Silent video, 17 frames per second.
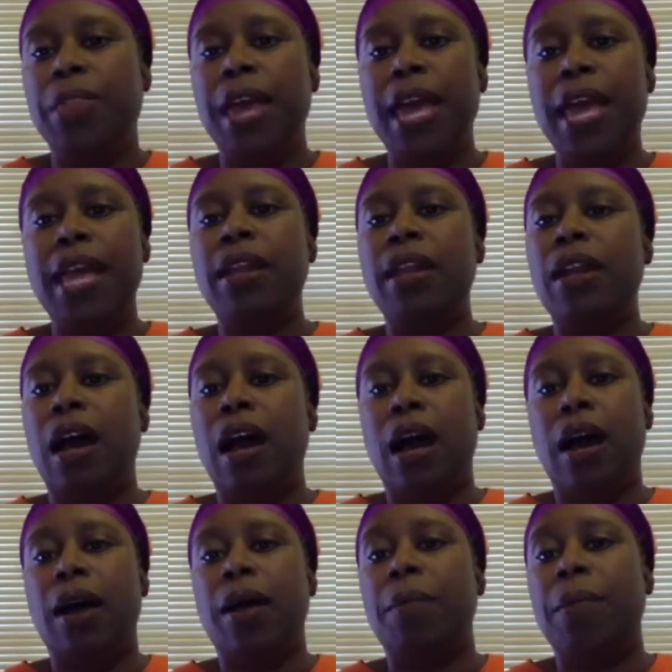
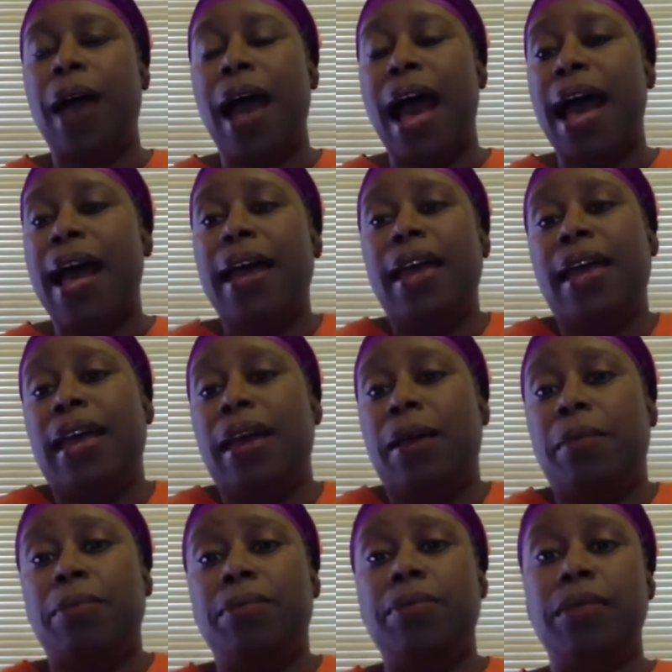then I
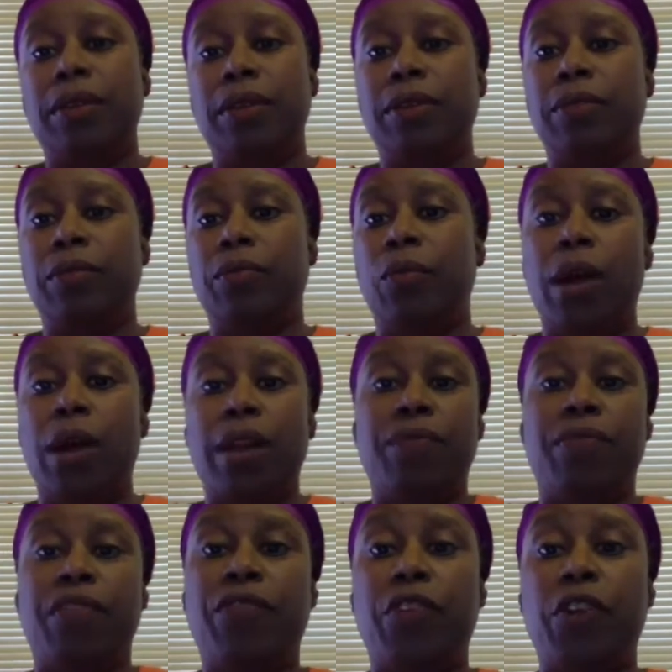am
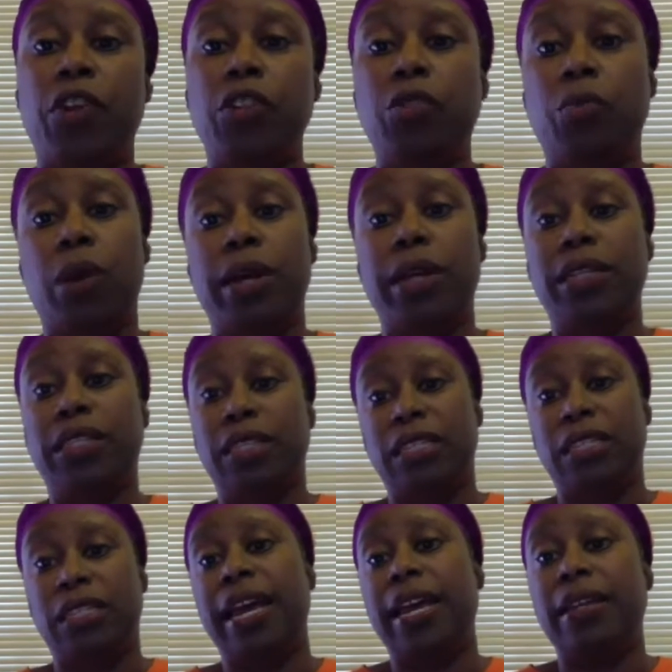one of the first ones
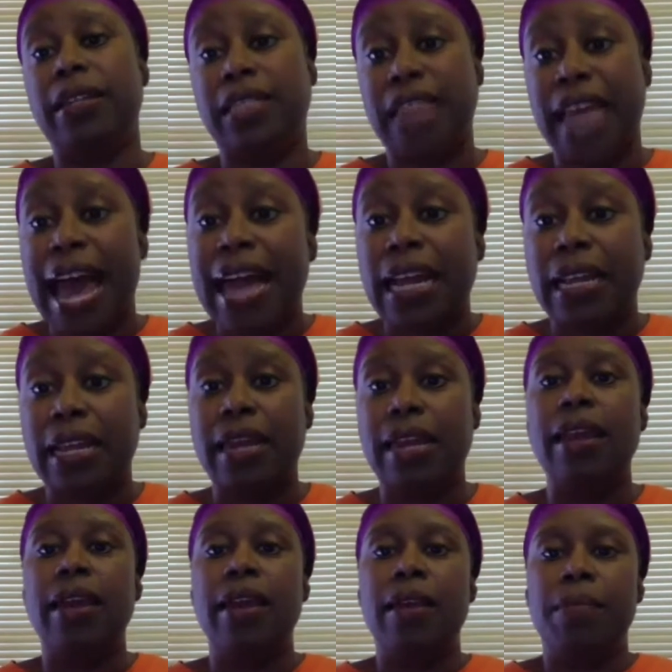to say,
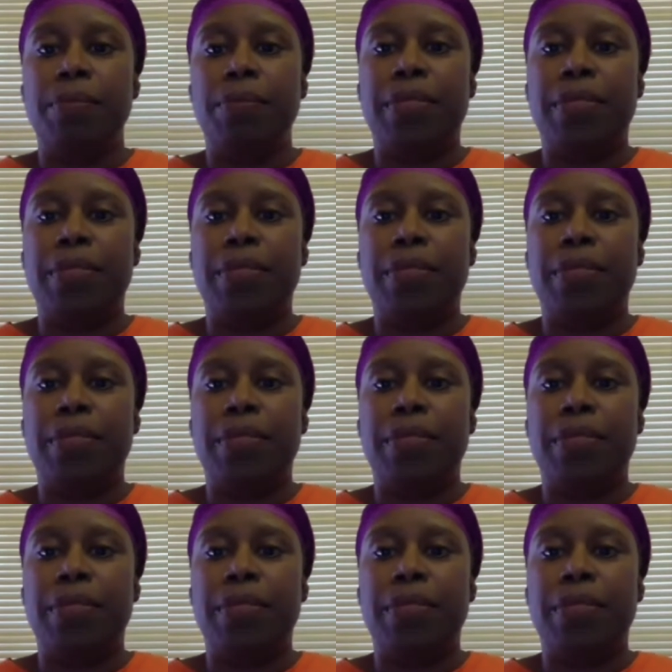sadly,